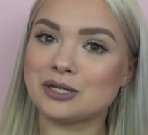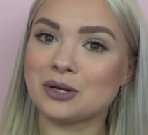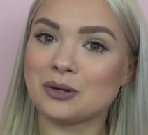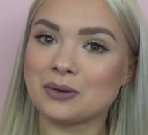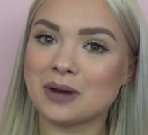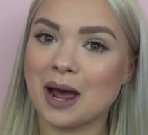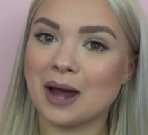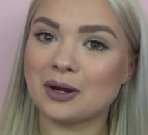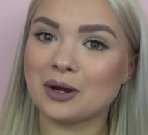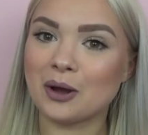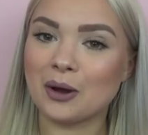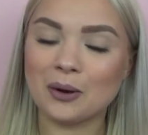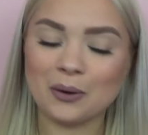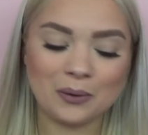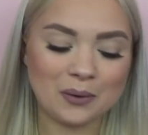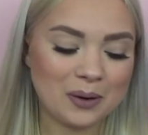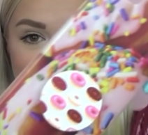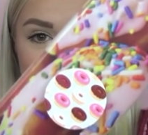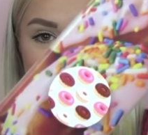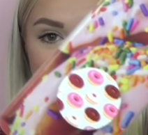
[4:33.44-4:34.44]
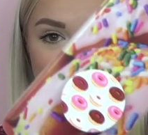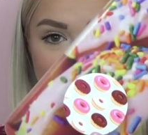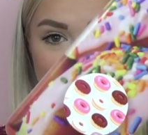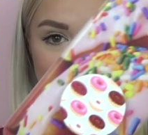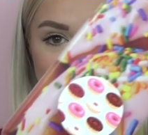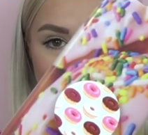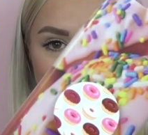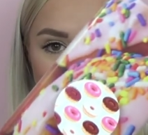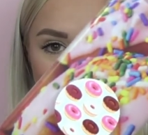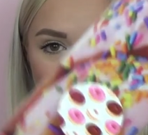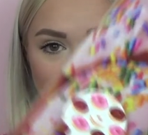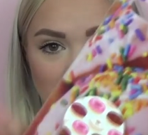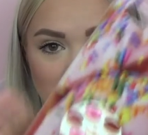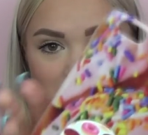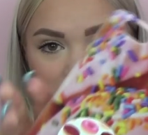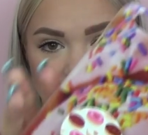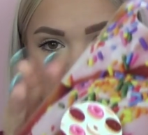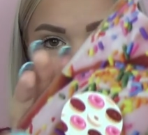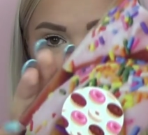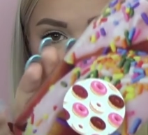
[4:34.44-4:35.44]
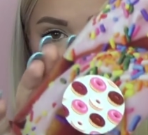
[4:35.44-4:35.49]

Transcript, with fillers: do not know is this one right